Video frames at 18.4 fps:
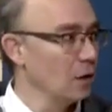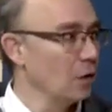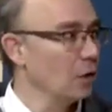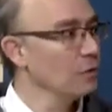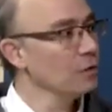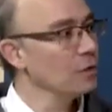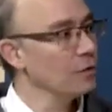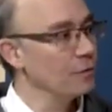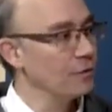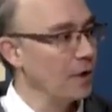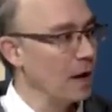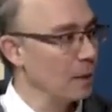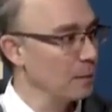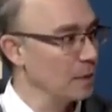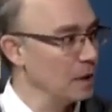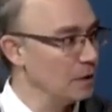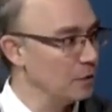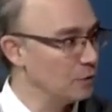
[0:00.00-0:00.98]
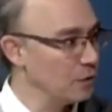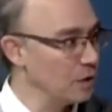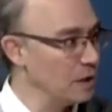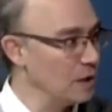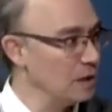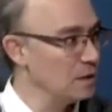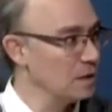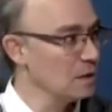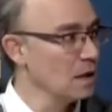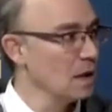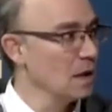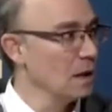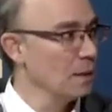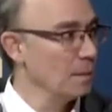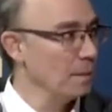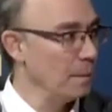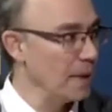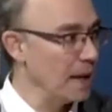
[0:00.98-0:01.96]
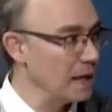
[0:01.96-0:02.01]
on their family trees
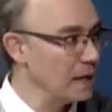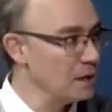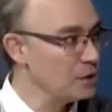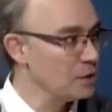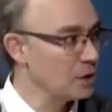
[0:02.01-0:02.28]
many